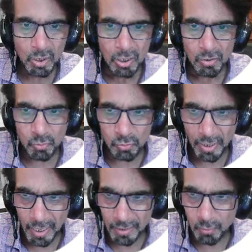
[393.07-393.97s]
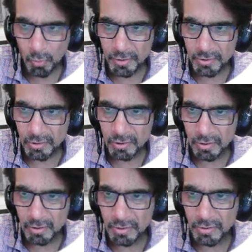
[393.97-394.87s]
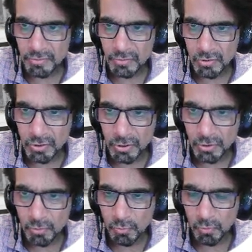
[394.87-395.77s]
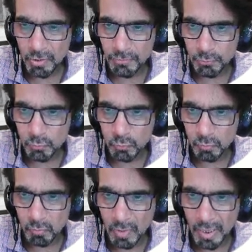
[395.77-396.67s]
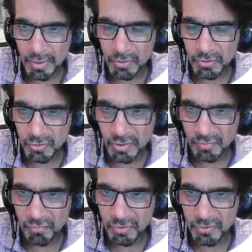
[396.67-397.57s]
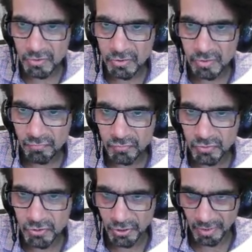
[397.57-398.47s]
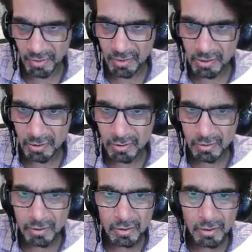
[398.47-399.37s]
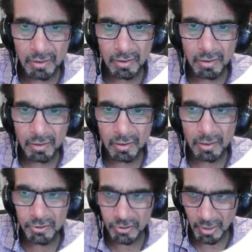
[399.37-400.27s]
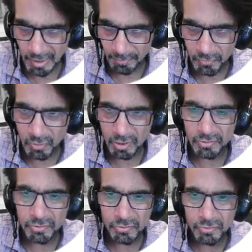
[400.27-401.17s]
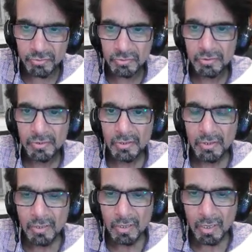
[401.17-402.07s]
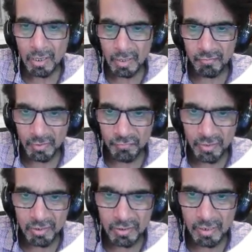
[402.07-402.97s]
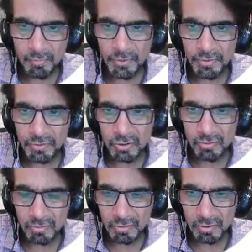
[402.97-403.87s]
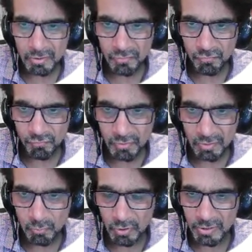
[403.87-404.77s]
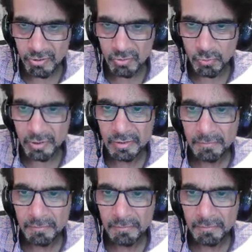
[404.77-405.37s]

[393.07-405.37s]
Now that quantity is equal to minus divergence of J. It's a claim. I verify that claim later. Just furthermore listen to it.